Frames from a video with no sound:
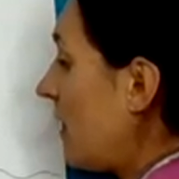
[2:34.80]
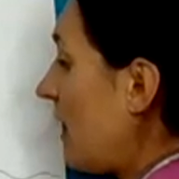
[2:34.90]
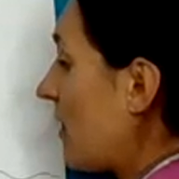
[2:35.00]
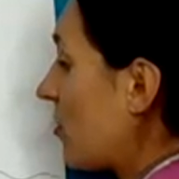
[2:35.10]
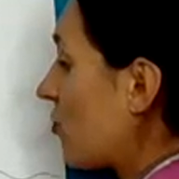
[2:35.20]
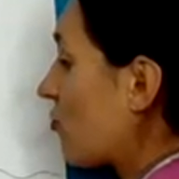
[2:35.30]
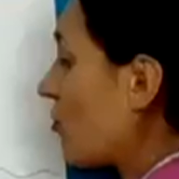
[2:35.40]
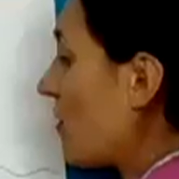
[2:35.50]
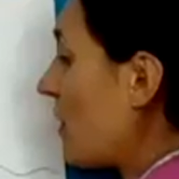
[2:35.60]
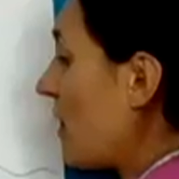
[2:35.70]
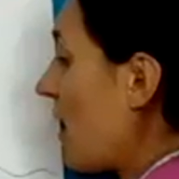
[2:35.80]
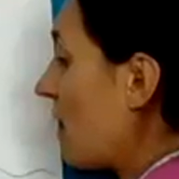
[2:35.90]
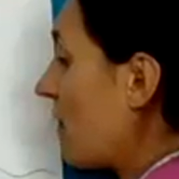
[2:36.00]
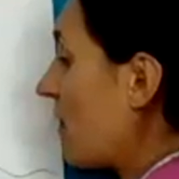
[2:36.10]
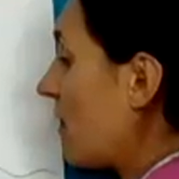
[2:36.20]
I'm going to draw
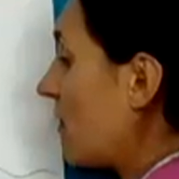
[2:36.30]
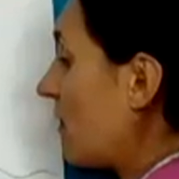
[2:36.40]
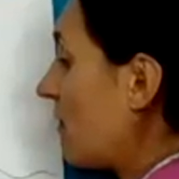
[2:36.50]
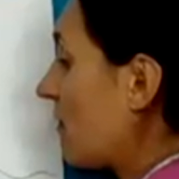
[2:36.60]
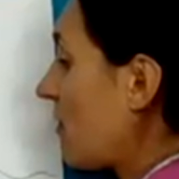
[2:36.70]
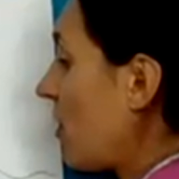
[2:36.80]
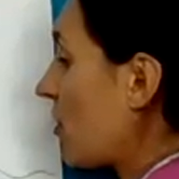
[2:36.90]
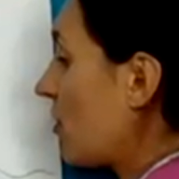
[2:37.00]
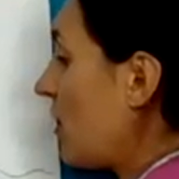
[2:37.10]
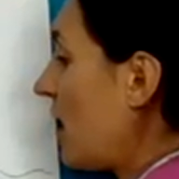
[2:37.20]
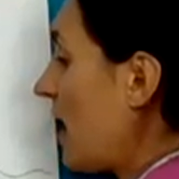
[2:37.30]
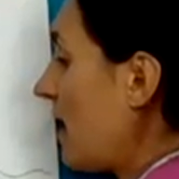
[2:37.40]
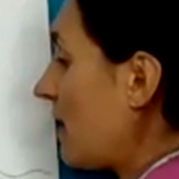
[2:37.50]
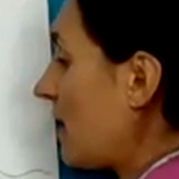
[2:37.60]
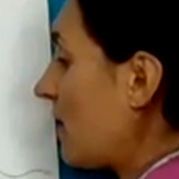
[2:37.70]
another little circle
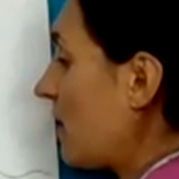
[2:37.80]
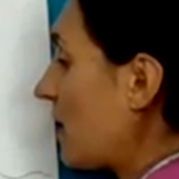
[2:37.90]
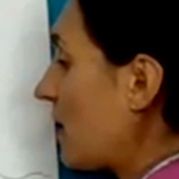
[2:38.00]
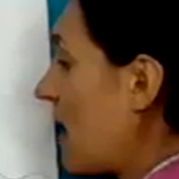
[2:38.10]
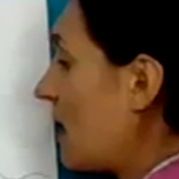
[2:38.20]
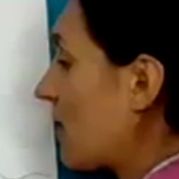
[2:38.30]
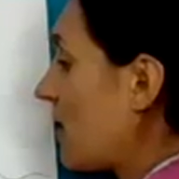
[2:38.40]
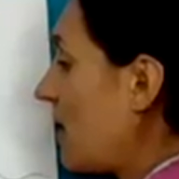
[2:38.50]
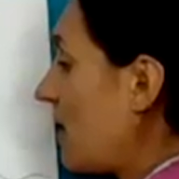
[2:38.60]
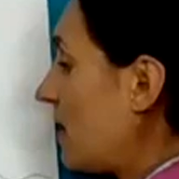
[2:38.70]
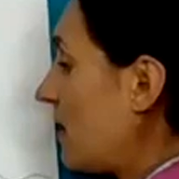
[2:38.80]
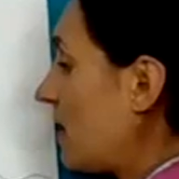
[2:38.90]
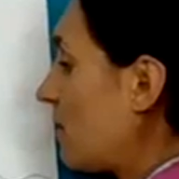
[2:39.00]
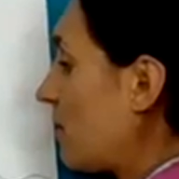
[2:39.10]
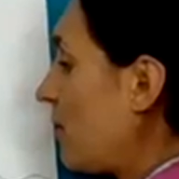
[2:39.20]
eye, and I'm going to color in a
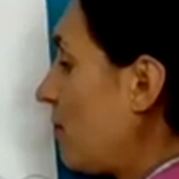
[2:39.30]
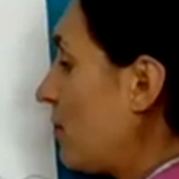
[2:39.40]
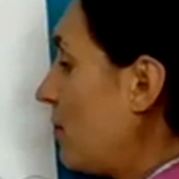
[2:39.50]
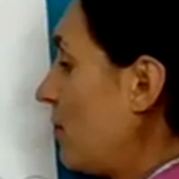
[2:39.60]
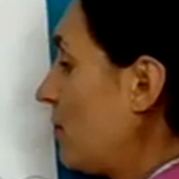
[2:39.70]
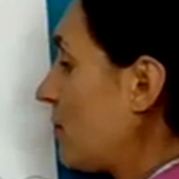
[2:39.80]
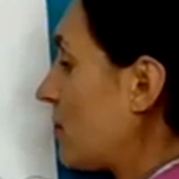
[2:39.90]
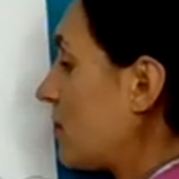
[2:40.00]
little pupil.